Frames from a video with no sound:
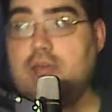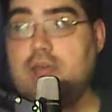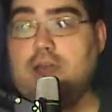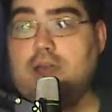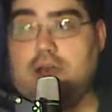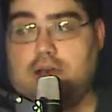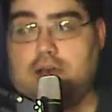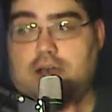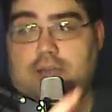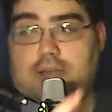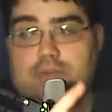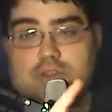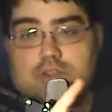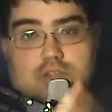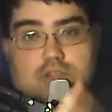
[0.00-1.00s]
Uh, I
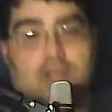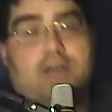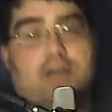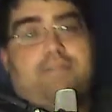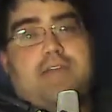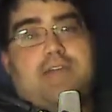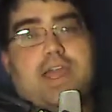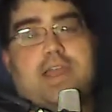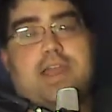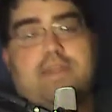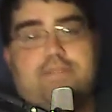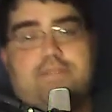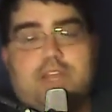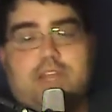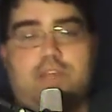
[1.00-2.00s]
would love a
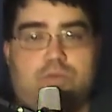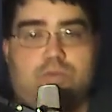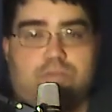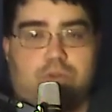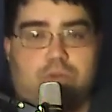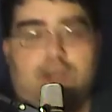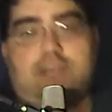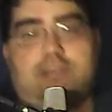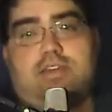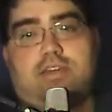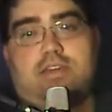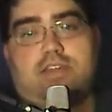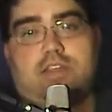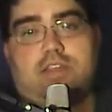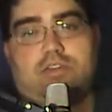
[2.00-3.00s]
video
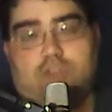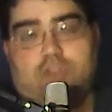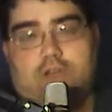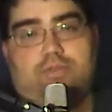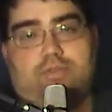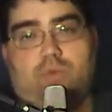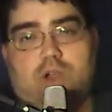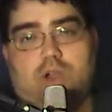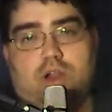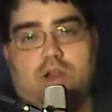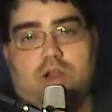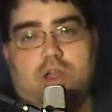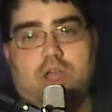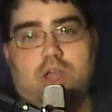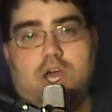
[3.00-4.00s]
processing software.
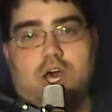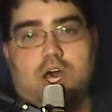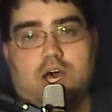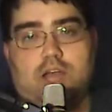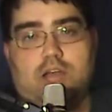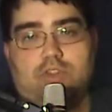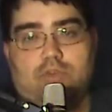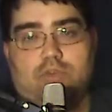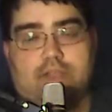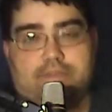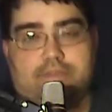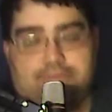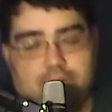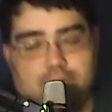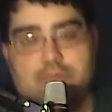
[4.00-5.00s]
Uh, direct
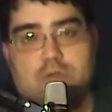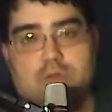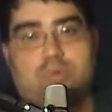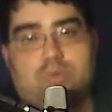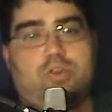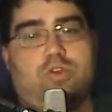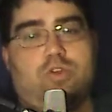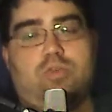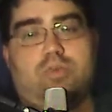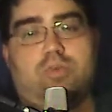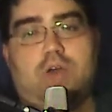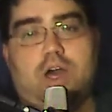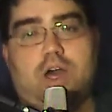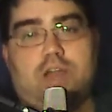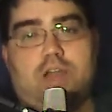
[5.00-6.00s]
from YouTube
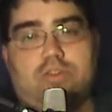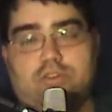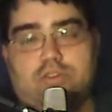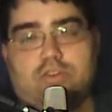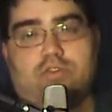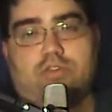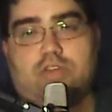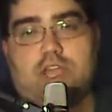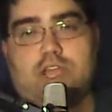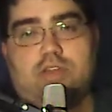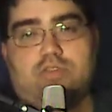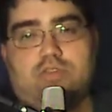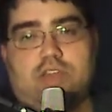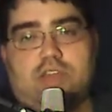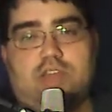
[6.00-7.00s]
uh, to the
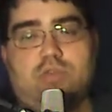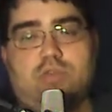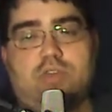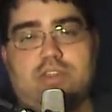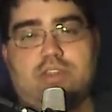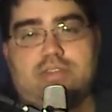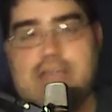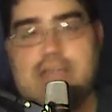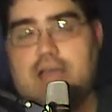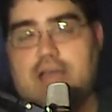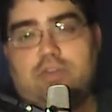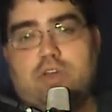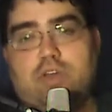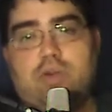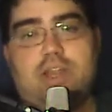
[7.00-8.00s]
creators. Like you can
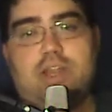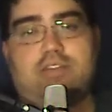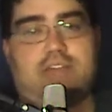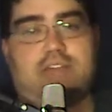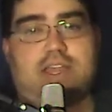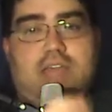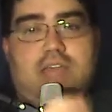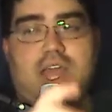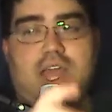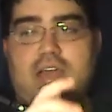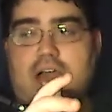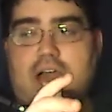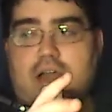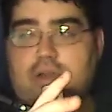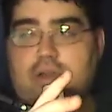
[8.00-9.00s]
download it. It's like
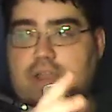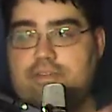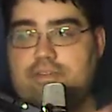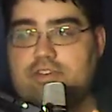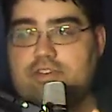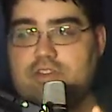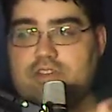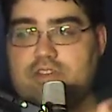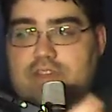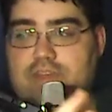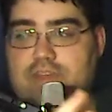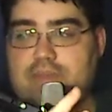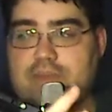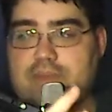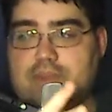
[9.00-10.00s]
I don't care if it's only
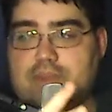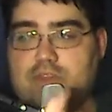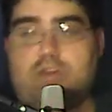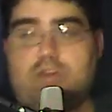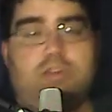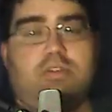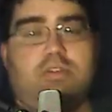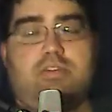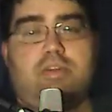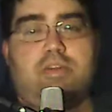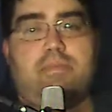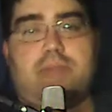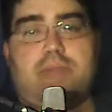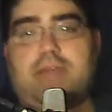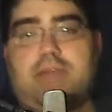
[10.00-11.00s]
like maybe 200
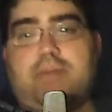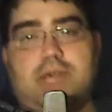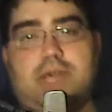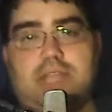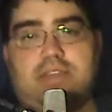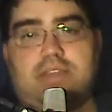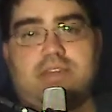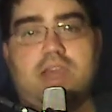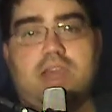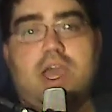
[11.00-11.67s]
some megabytes.